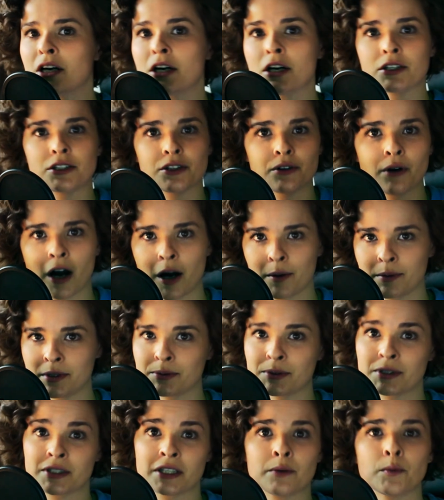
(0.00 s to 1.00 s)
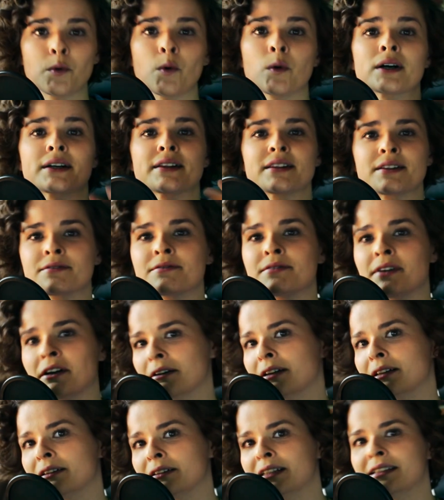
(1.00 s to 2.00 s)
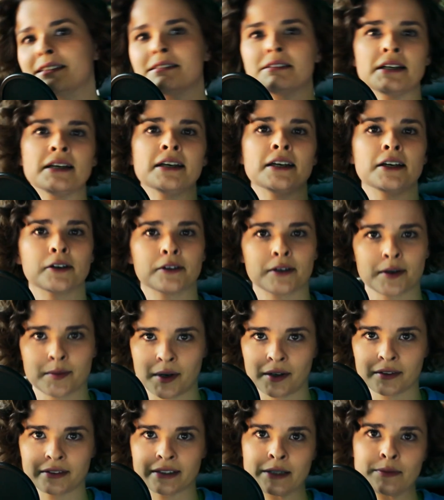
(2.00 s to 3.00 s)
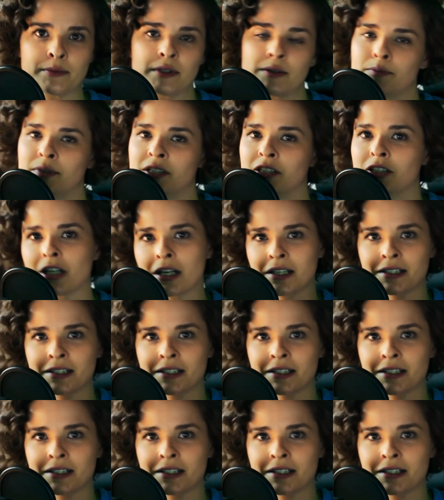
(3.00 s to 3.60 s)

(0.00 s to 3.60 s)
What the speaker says: do hobbies with them, or at the very least hear about them and be just